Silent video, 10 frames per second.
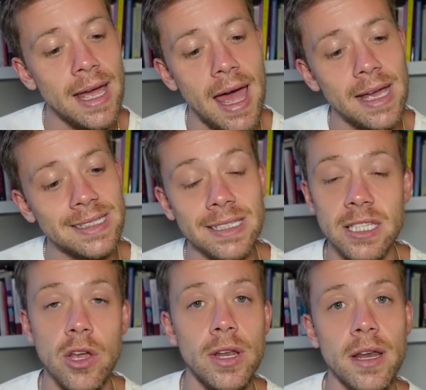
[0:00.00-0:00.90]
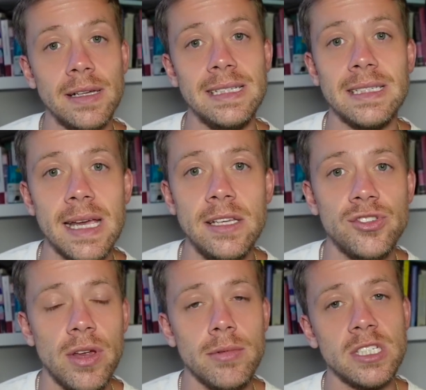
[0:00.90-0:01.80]
uh, since the early 19th
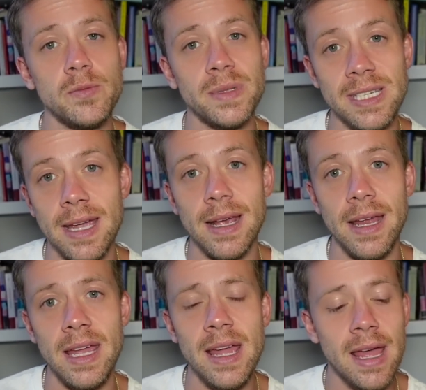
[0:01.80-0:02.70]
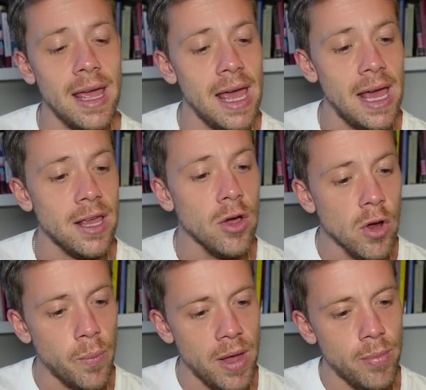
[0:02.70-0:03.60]
century, which has particularly hit younger
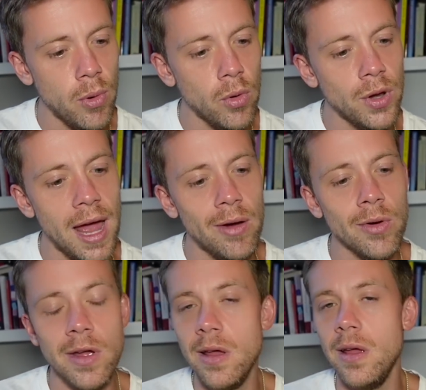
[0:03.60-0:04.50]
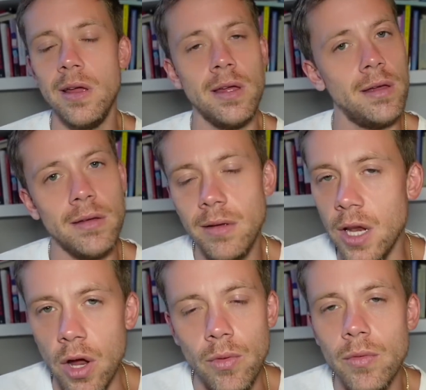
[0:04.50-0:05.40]
people. Now, you
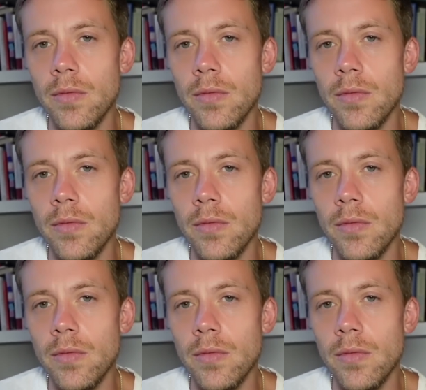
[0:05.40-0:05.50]
know,